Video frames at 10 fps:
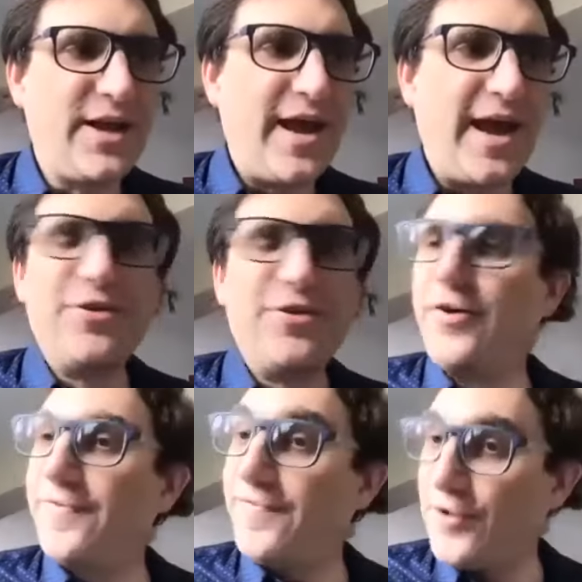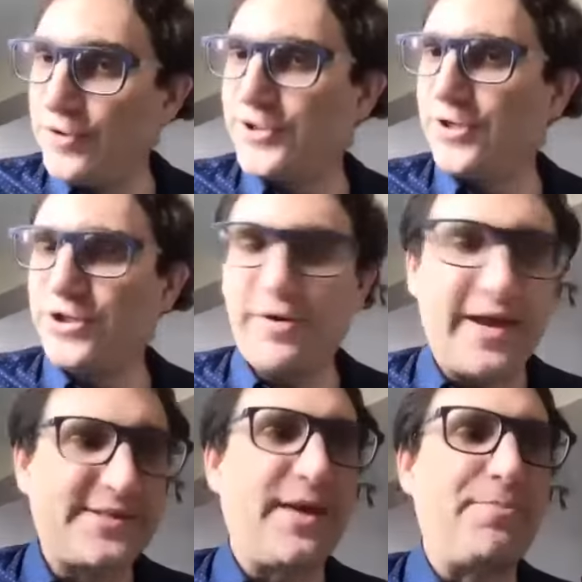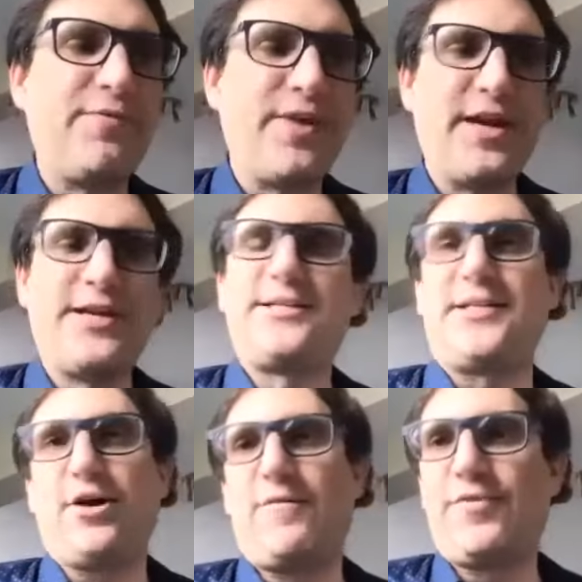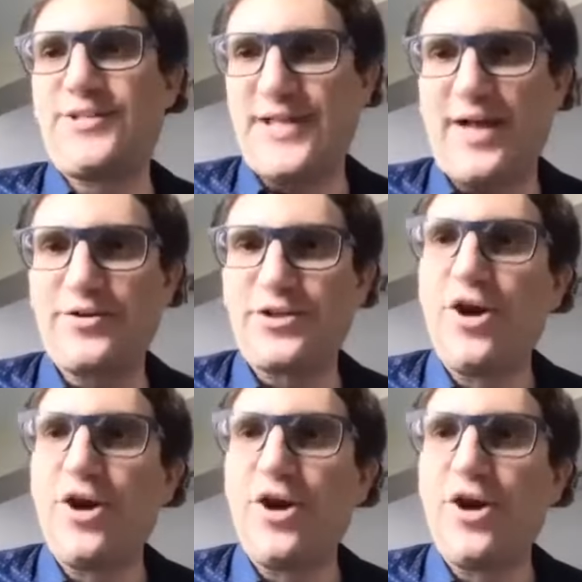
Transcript: and the refusal to accept the validity of a result